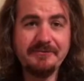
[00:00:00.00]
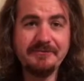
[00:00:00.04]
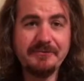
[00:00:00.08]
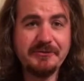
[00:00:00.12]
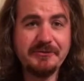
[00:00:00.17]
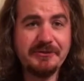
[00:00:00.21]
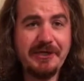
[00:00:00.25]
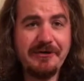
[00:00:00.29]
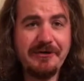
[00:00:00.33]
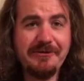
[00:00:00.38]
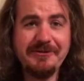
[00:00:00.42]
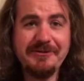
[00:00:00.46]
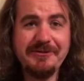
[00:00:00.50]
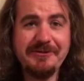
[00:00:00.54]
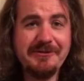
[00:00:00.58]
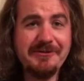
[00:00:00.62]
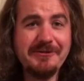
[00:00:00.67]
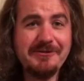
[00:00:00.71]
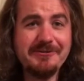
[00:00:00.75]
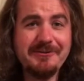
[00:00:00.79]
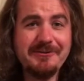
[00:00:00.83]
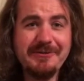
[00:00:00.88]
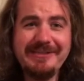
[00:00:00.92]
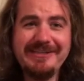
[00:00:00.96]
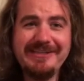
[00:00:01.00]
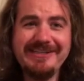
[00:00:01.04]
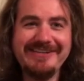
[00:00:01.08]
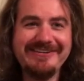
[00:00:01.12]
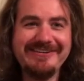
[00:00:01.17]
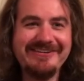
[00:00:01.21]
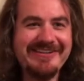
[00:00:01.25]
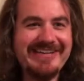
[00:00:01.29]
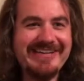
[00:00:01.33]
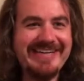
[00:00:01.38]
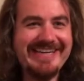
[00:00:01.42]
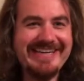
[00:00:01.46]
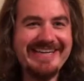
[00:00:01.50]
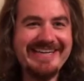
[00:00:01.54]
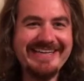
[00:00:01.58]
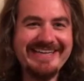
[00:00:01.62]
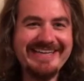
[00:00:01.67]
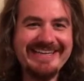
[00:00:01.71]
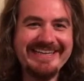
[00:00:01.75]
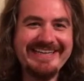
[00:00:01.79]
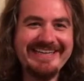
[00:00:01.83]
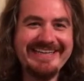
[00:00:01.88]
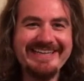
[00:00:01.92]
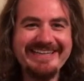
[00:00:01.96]
share the news with you.
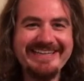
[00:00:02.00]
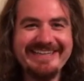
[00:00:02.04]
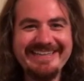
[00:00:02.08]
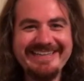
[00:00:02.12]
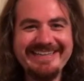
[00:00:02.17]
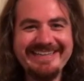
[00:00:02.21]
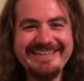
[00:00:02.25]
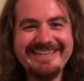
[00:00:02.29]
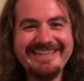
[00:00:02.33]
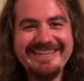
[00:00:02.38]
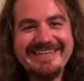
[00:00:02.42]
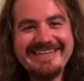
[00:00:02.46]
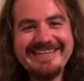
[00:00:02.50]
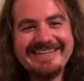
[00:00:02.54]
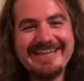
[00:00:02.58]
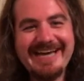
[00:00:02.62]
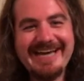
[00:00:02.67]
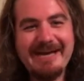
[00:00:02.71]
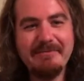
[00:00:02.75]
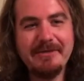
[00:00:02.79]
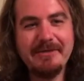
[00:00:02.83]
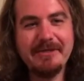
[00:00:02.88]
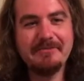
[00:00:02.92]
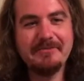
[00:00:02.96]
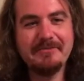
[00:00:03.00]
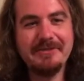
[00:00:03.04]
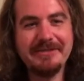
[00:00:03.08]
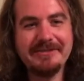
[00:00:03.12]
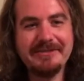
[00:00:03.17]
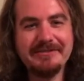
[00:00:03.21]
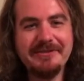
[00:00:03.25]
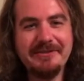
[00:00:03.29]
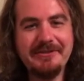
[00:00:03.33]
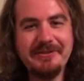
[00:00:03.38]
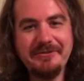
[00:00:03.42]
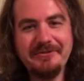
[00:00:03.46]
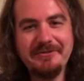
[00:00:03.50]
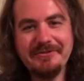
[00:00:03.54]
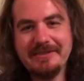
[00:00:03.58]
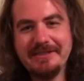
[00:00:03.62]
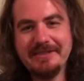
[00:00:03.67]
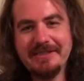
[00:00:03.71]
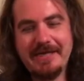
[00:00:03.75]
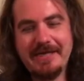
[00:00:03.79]
Comic book news in a